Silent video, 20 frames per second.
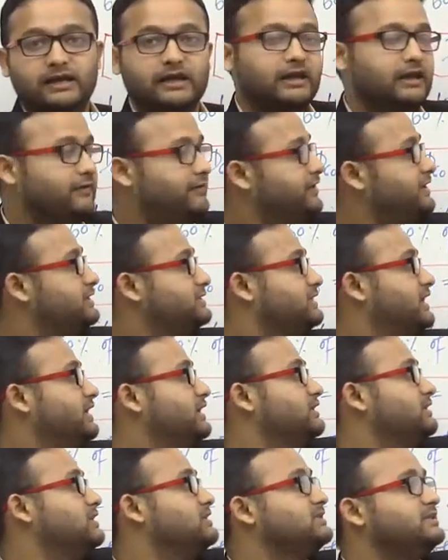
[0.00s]
If it is
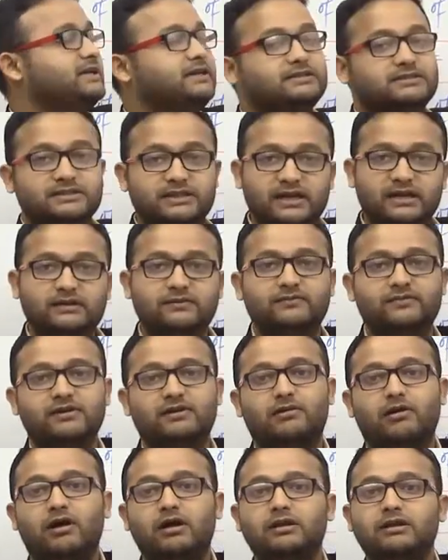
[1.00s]
greater than 6, then we
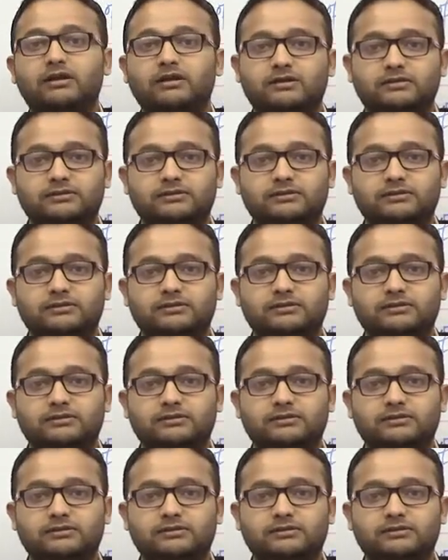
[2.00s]
call